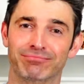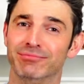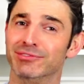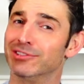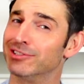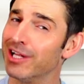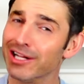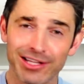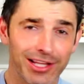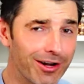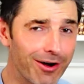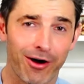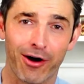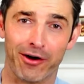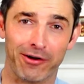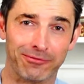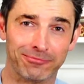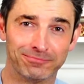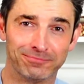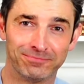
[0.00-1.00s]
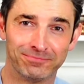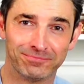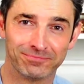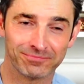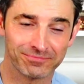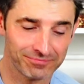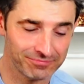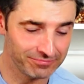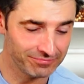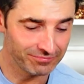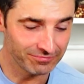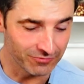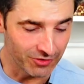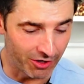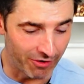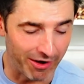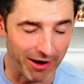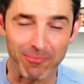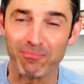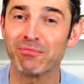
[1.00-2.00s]
It's not that hard. All
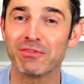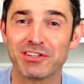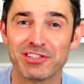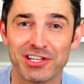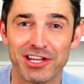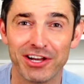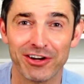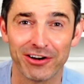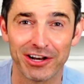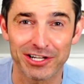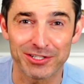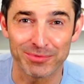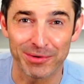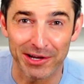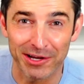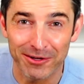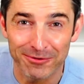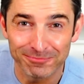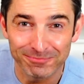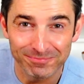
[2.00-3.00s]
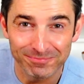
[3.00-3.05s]
right, see you here next week.